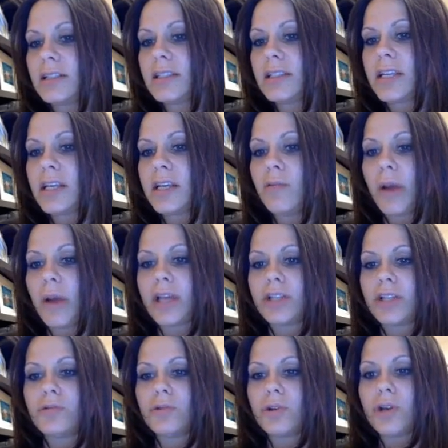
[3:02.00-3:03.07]
see
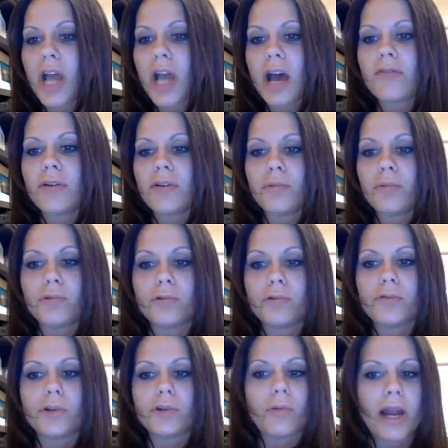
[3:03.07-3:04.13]
ways you could have
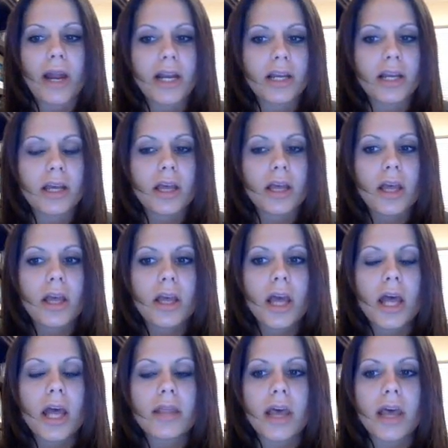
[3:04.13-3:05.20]
improved your writing,
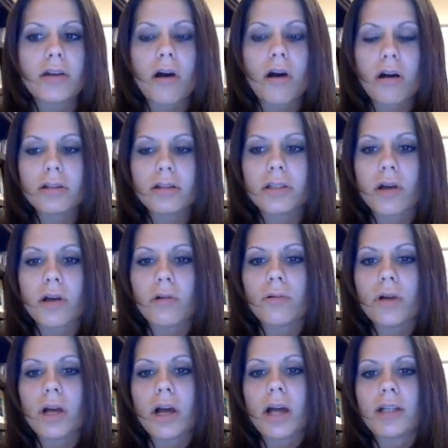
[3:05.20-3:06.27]
and then
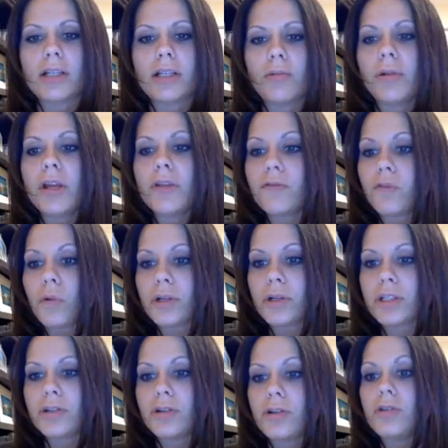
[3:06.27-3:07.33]
also to
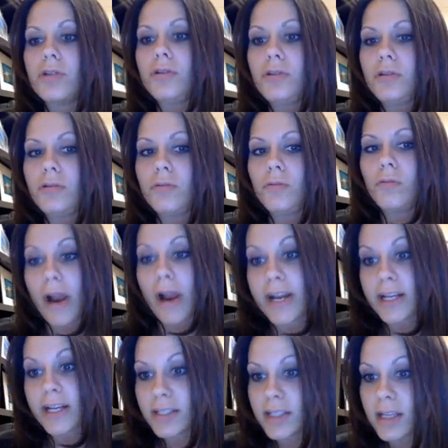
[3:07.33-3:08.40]
reinforce good
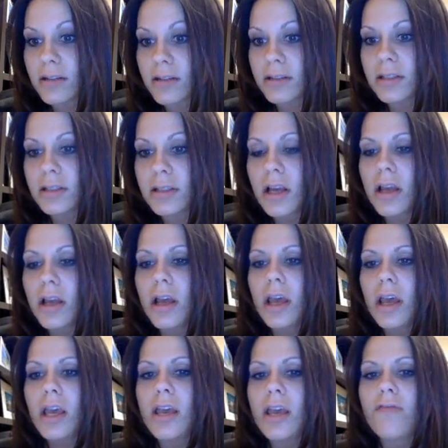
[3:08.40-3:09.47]
writing skills.
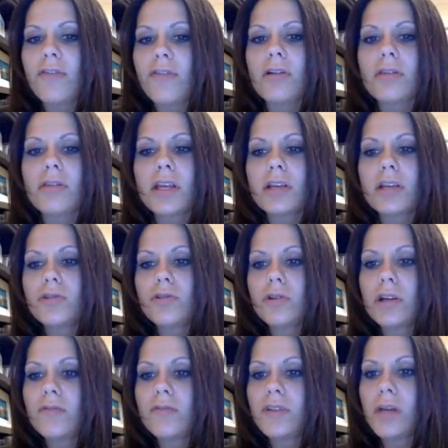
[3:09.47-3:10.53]
If there are things you
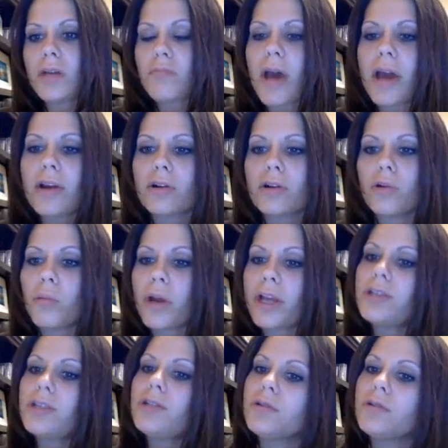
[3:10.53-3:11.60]
could have done better or
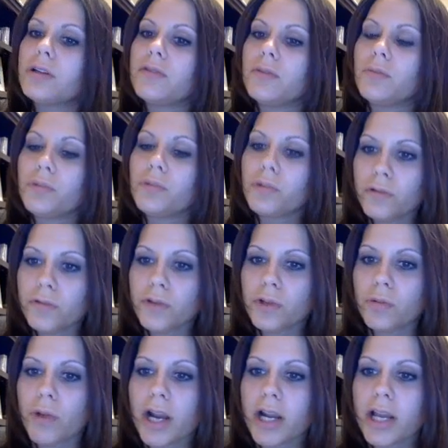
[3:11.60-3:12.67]
ways you could have improved
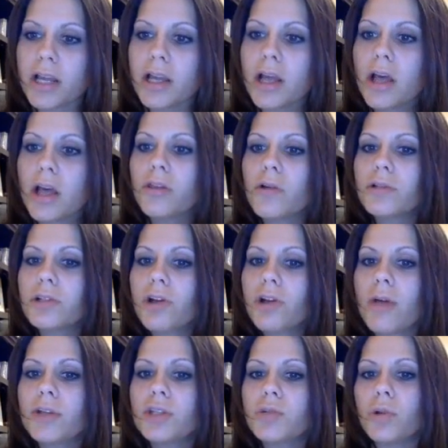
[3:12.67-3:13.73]
your writing, those
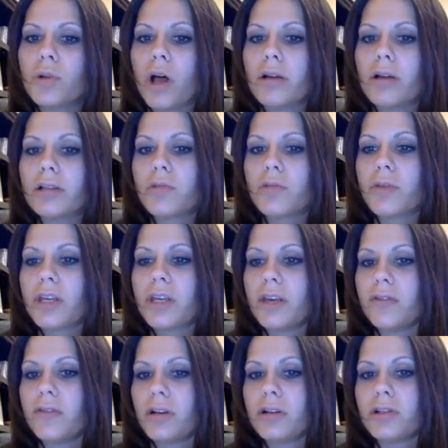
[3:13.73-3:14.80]
comments will also be
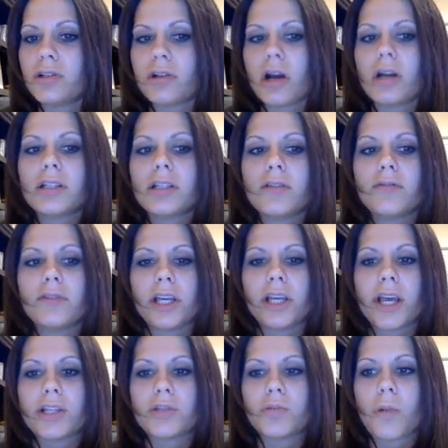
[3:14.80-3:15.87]
given constructively
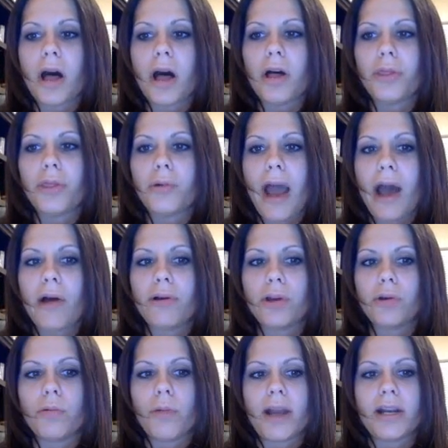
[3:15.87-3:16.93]
as well throughout
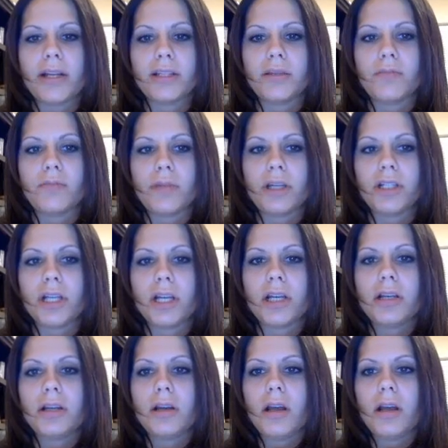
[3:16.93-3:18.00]
your writing
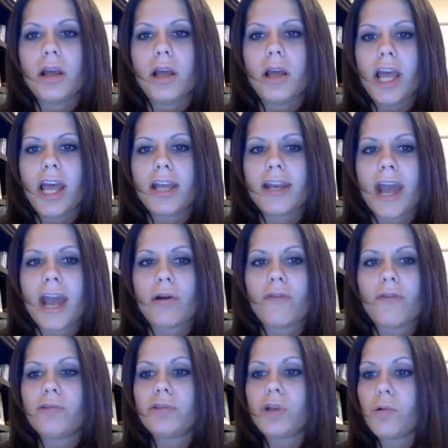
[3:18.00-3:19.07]
submission. Now,
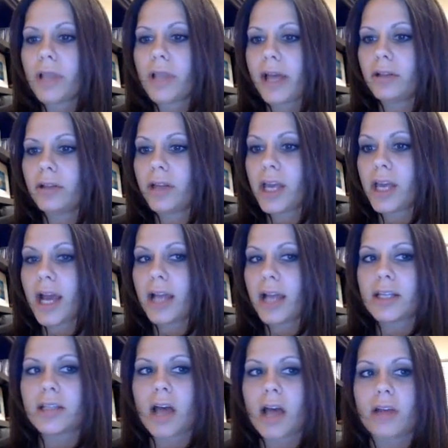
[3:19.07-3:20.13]
if you don't like looking at
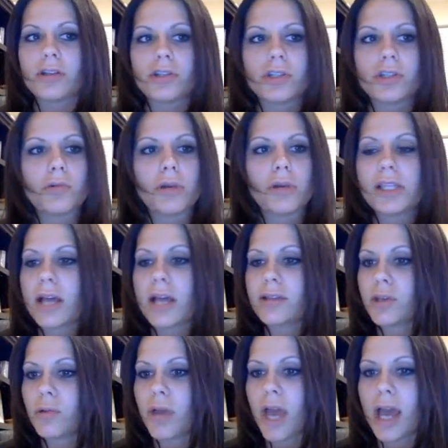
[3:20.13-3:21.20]
this on the screen, that's
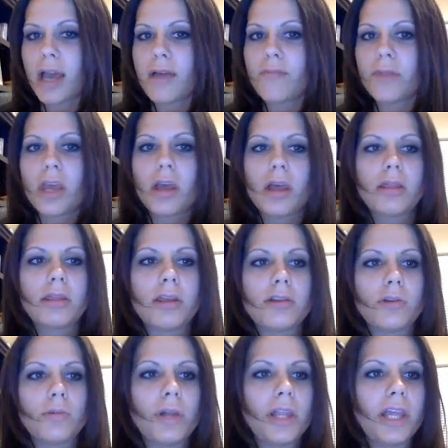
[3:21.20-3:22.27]
okay.
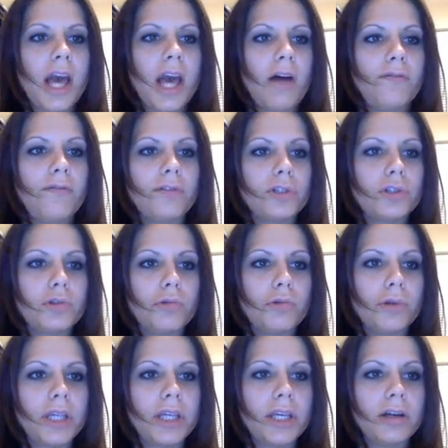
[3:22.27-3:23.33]
There's a really helpful tool
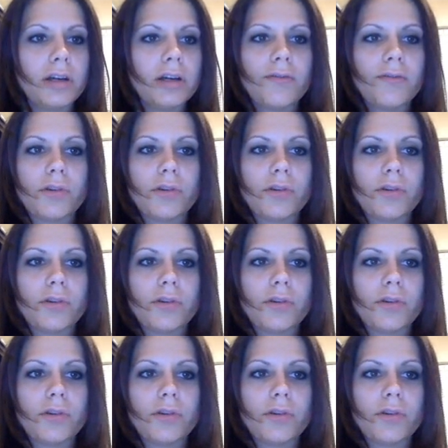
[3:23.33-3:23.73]
here. If